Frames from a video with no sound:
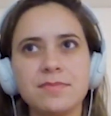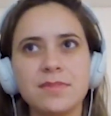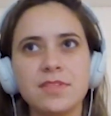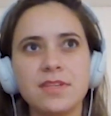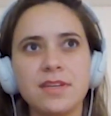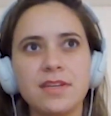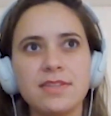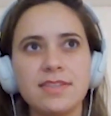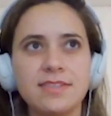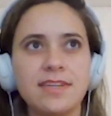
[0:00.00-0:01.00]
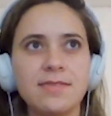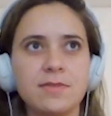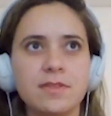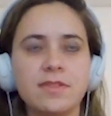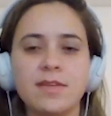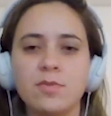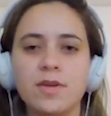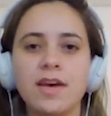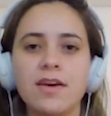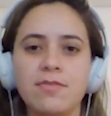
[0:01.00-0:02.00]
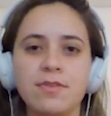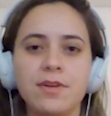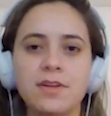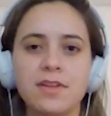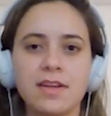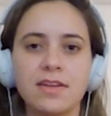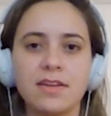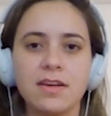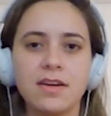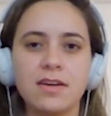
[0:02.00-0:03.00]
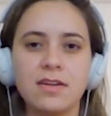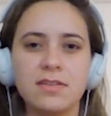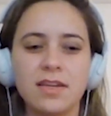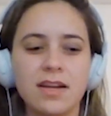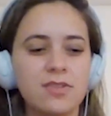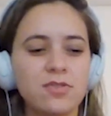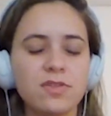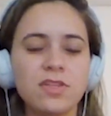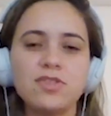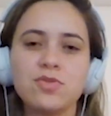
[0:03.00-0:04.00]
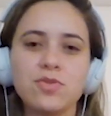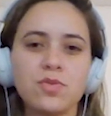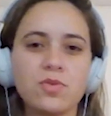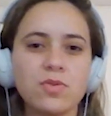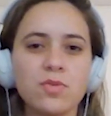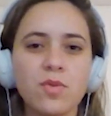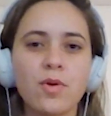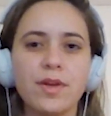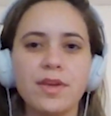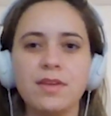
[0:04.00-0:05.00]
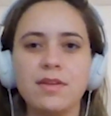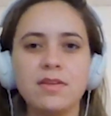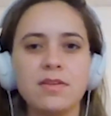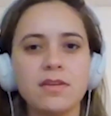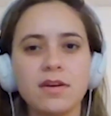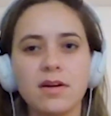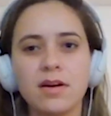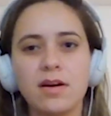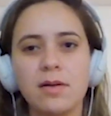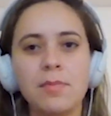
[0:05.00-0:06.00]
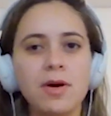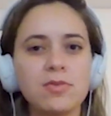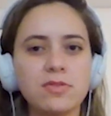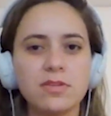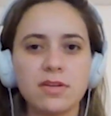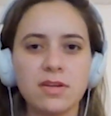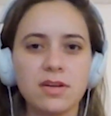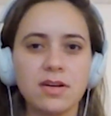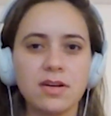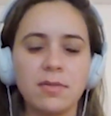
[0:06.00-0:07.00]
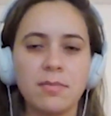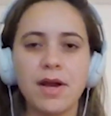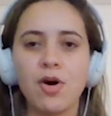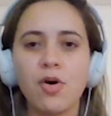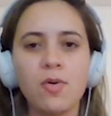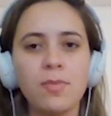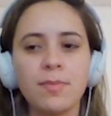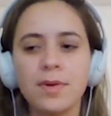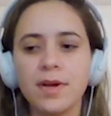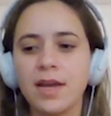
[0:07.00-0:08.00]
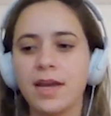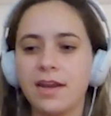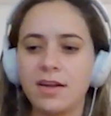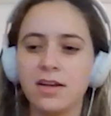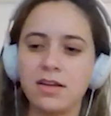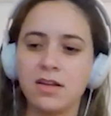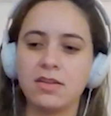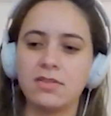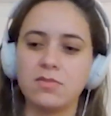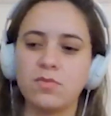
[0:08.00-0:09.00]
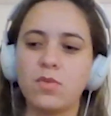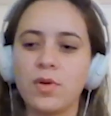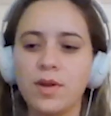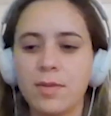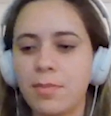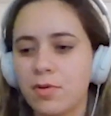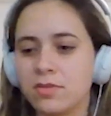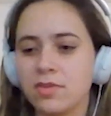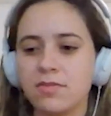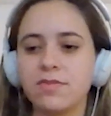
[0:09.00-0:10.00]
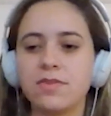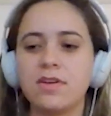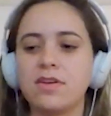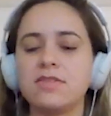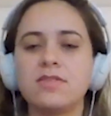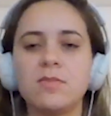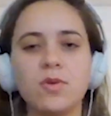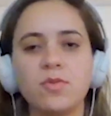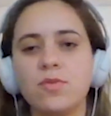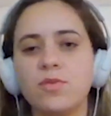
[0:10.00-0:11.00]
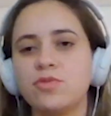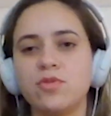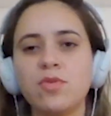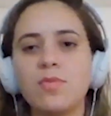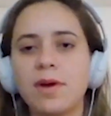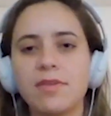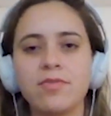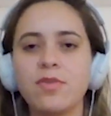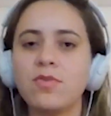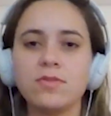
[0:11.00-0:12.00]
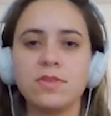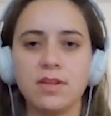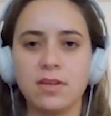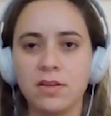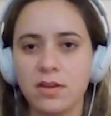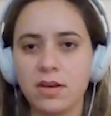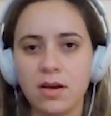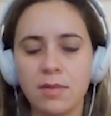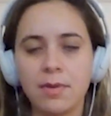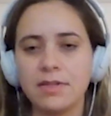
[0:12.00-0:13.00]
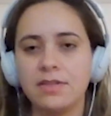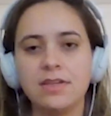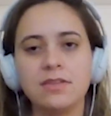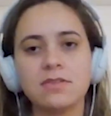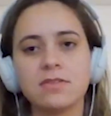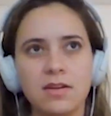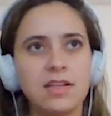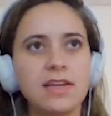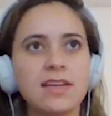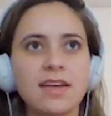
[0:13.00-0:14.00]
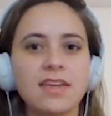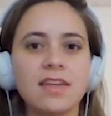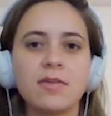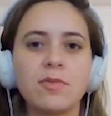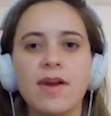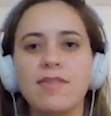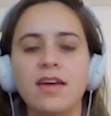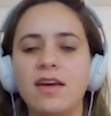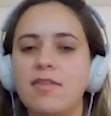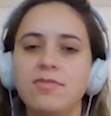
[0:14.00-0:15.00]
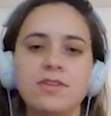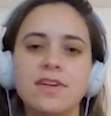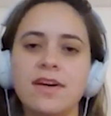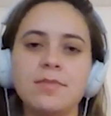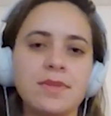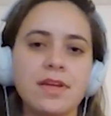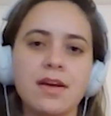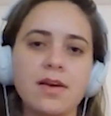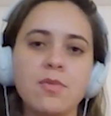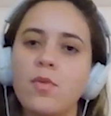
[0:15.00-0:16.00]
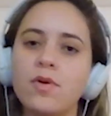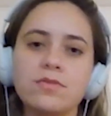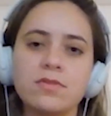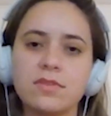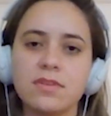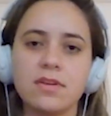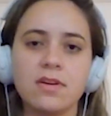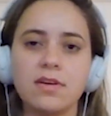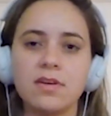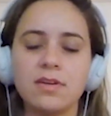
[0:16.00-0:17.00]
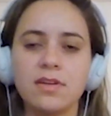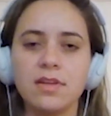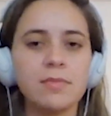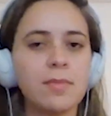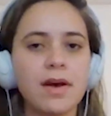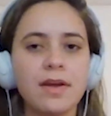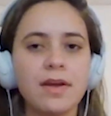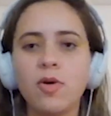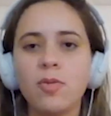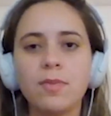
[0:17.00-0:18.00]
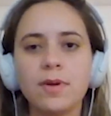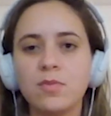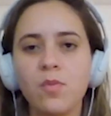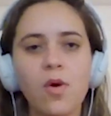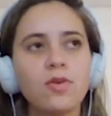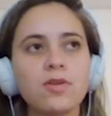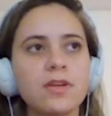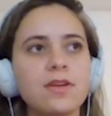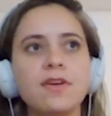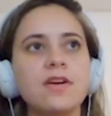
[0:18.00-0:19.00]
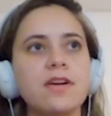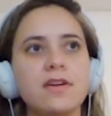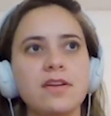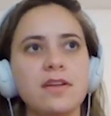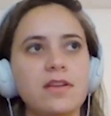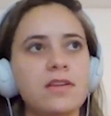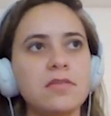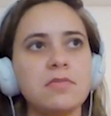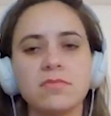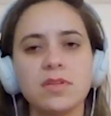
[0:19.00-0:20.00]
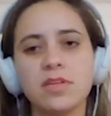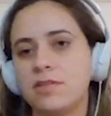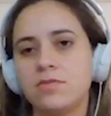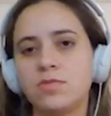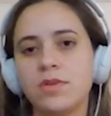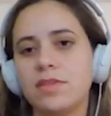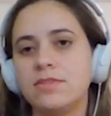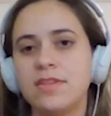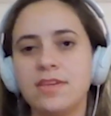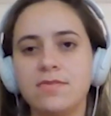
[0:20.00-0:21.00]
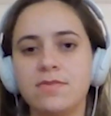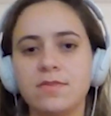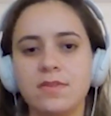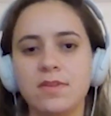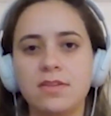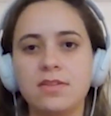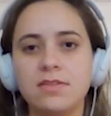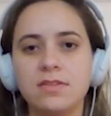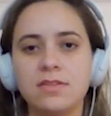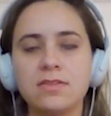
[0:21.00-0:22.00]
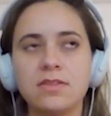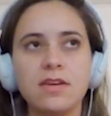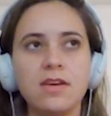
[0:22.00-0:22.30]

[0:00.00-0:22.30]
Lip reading: the safety that we have here, like that I don't need to worry about my home and worry about if someone will steal my phone and my things. Like I can arrive every time that I want in my home and walk here, and it's really safe. And this is,